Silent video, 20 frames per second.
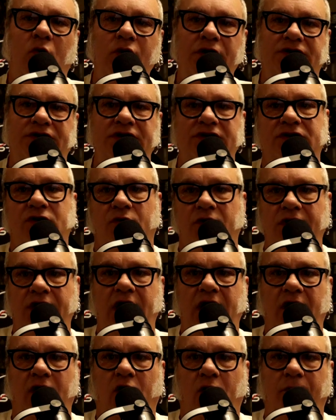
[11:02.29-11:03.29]
which is going
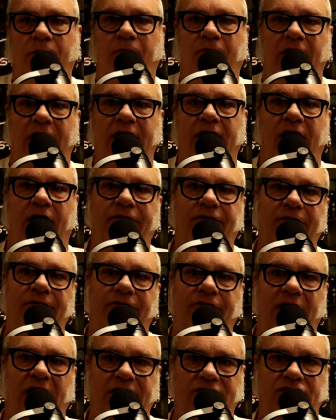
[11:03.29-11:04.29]
to help fight off
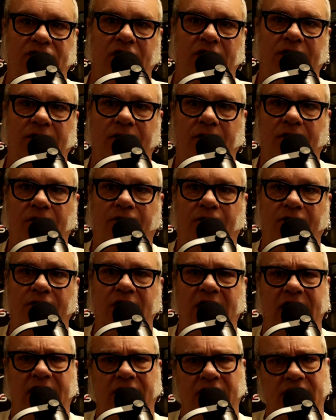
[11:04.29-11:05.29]
infection for
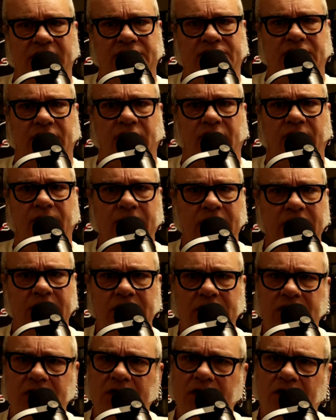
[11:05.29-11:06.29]
that initial
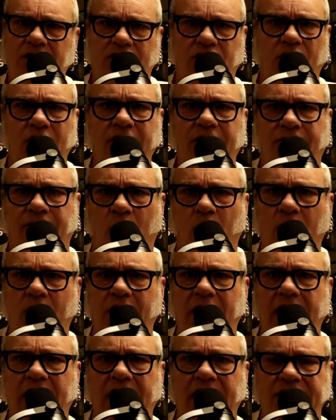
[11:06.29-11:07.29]
three, four
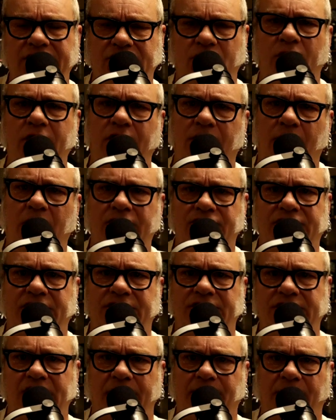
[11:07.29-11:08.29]
days when you're most
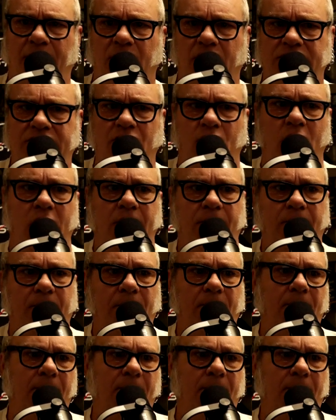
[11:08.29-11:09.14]
acceptable to it.